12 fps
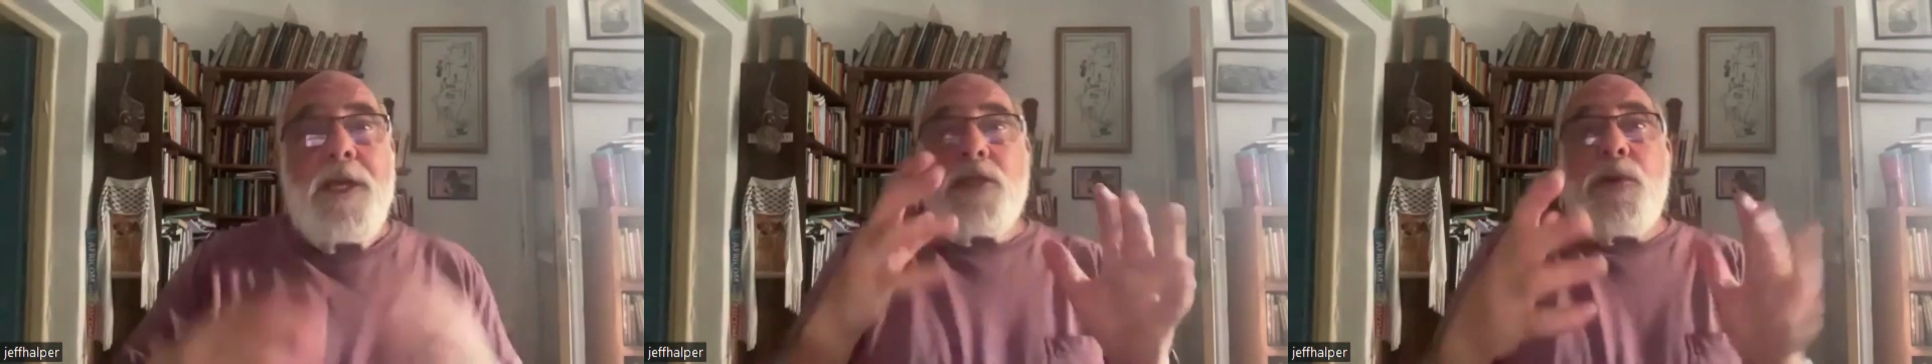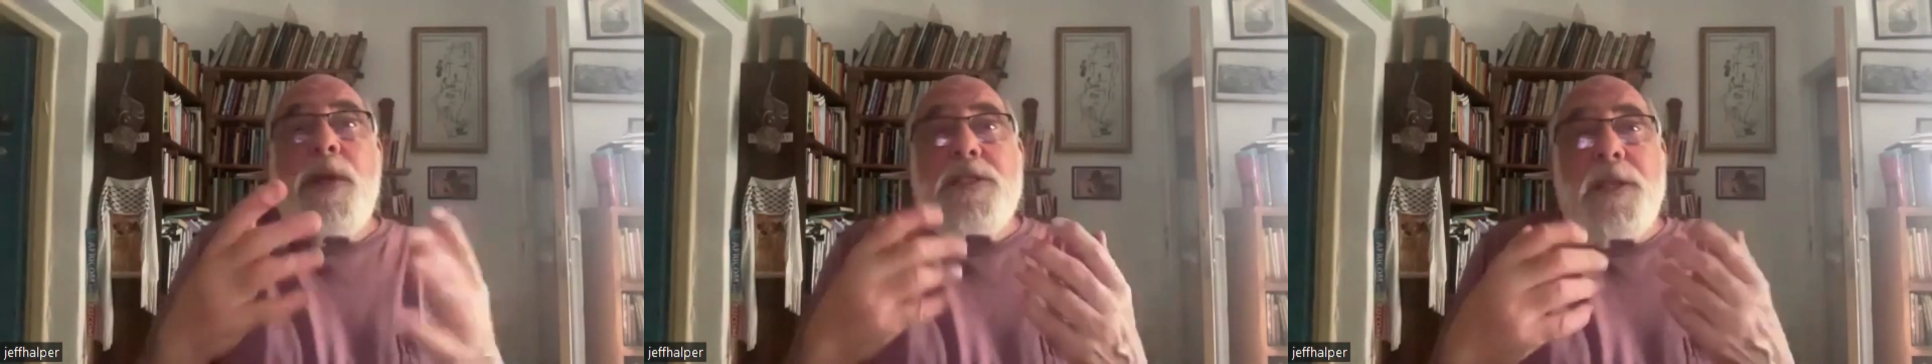
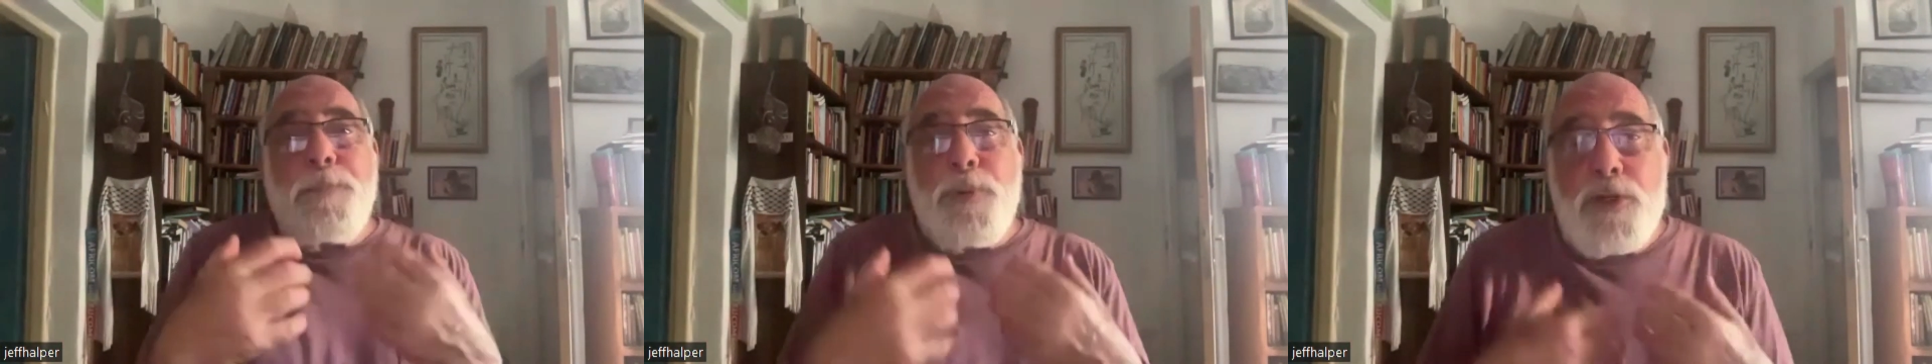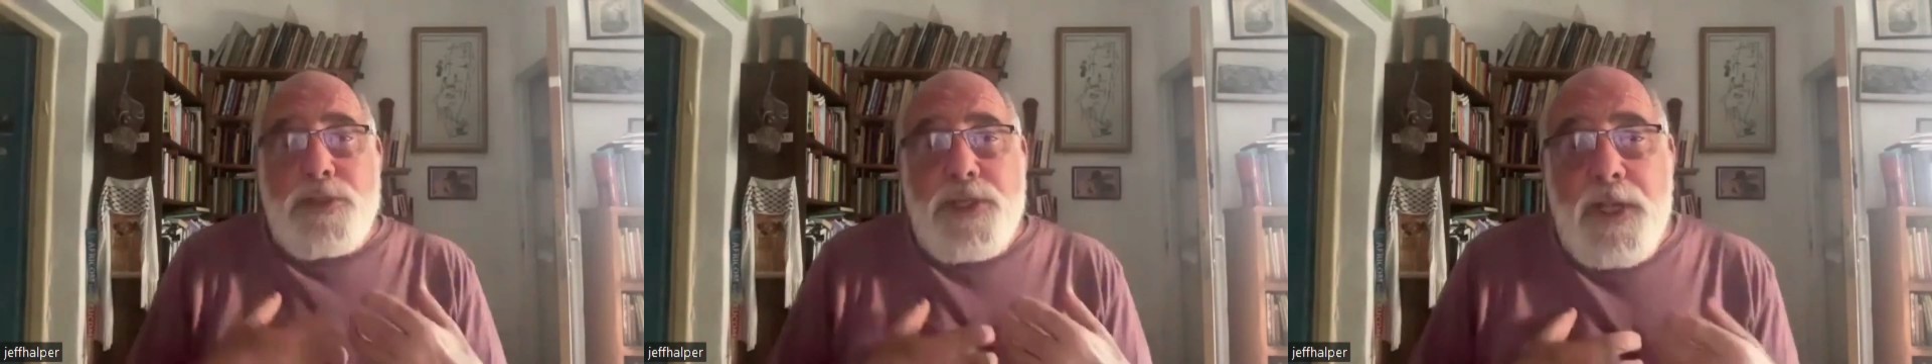So he has a
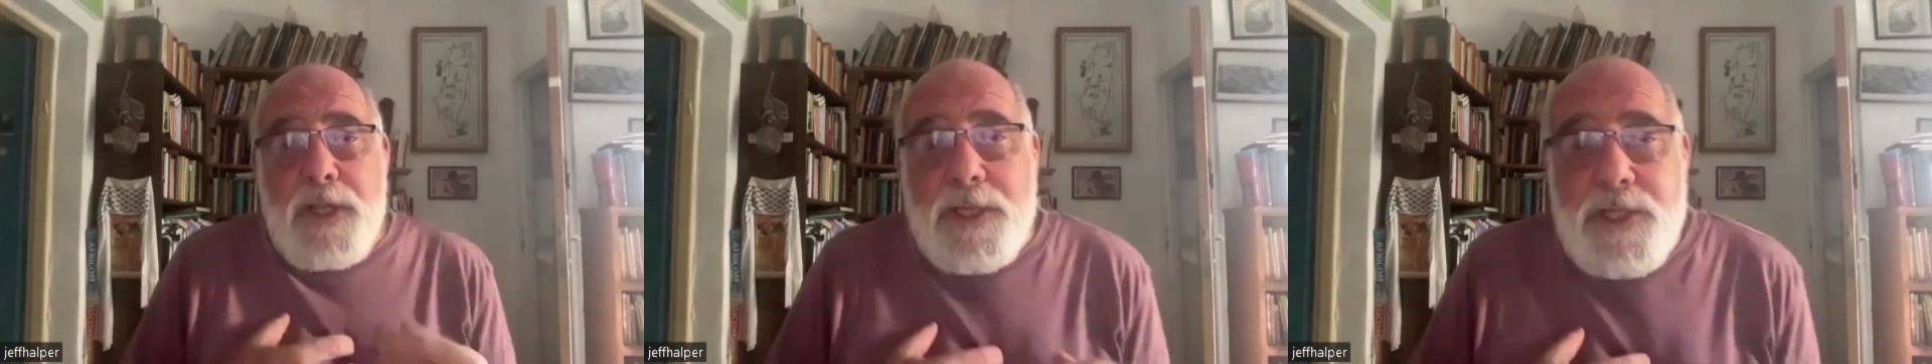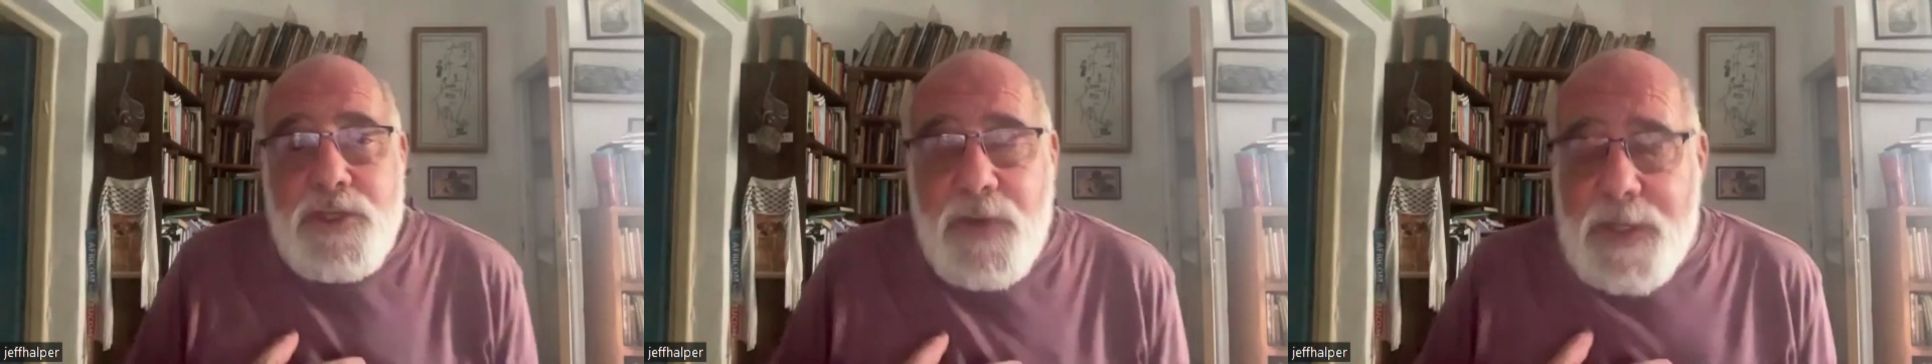personal
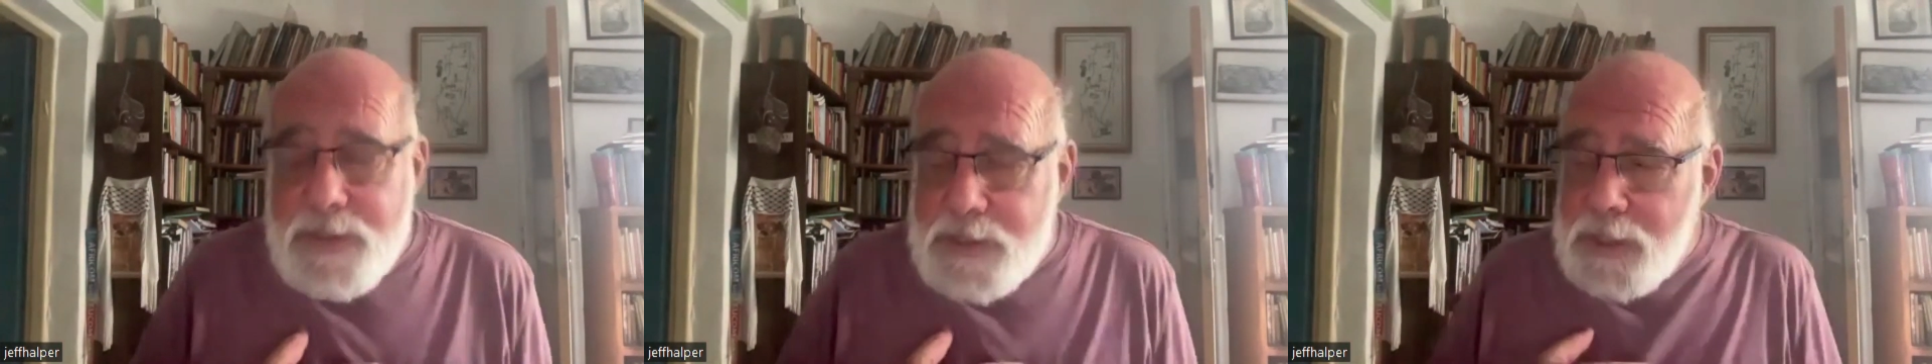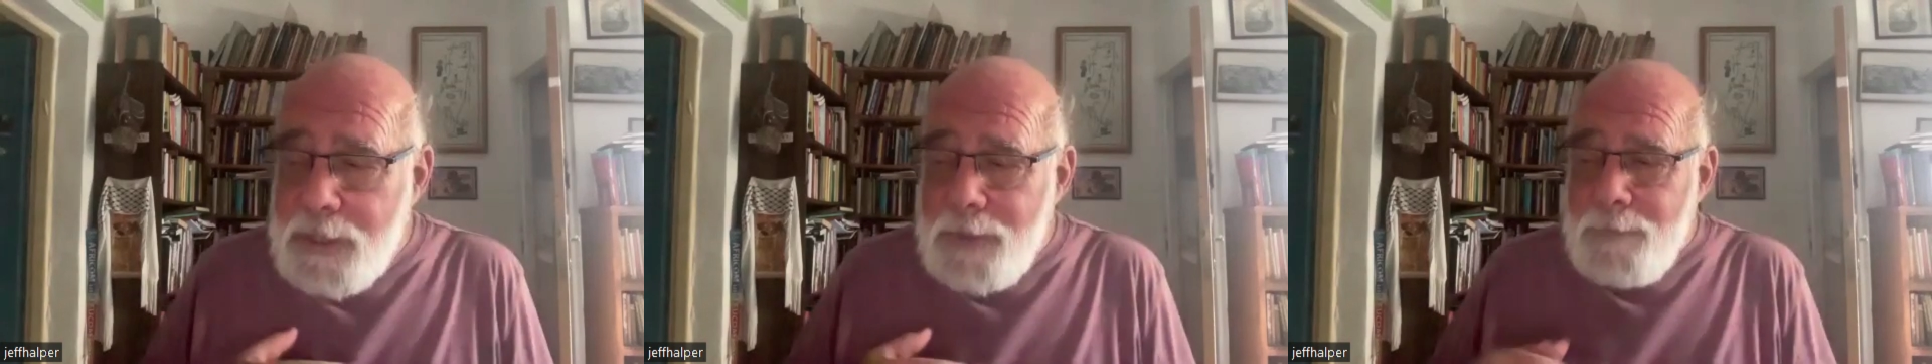interest.